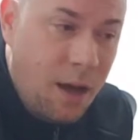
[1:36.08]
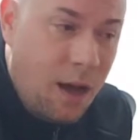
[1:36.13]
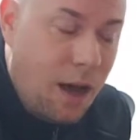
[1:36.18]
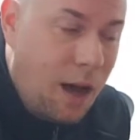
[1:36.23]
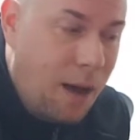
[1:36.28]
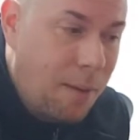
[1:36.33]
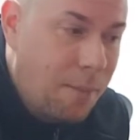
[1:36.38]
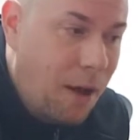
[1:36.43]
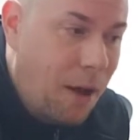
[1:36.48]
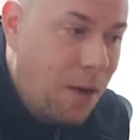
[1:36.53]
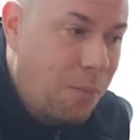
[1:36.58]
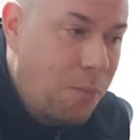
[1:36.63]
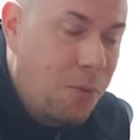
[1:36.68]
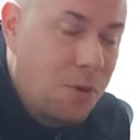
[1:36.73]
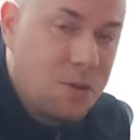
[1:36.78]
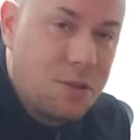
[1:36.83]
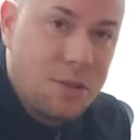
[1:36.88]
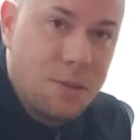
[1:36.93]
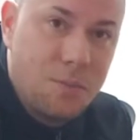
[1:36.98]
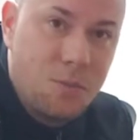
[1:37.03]
Um, I'll
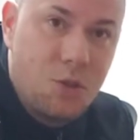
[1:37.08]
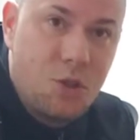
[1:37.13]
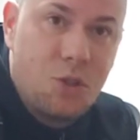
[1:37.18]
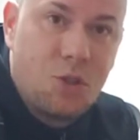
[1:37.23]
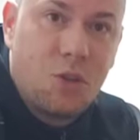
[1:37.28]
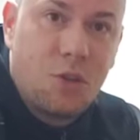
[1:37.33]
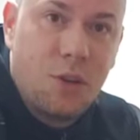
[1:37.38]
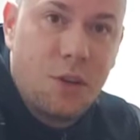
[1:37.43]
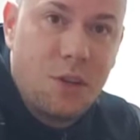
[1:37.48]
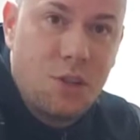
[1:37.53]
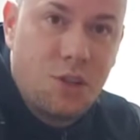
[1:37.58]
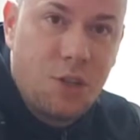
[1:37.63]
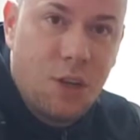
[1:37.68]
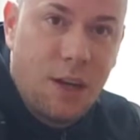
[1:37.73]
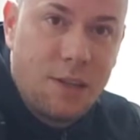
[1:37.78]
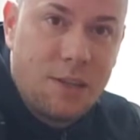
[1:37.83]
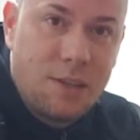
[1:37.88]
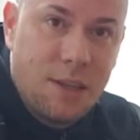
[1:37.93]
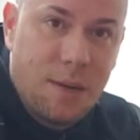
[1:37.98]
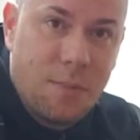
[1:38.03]
put some
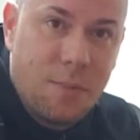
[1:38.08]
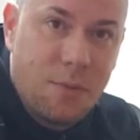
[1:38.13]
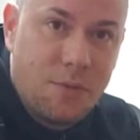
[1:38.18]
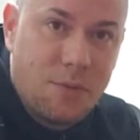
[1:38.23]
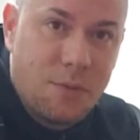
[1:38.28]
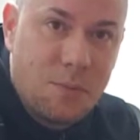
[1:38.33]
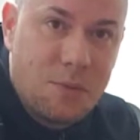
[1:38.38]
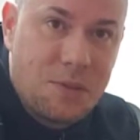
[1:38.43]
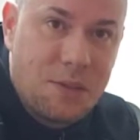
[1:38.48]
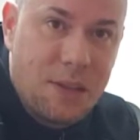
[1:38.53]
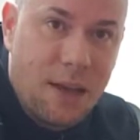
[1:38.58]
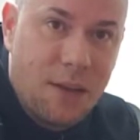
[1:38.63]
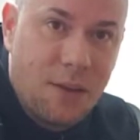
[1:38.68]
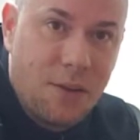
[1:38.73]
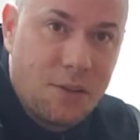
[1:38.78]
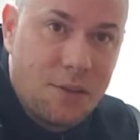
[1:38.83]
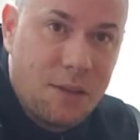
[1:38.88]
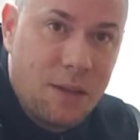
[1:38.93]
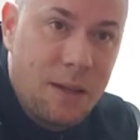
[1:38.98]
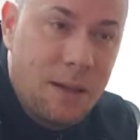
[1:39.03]
screenshots up of some
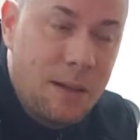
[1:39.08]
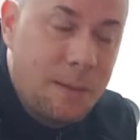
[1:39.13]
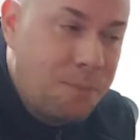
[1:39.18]
sales.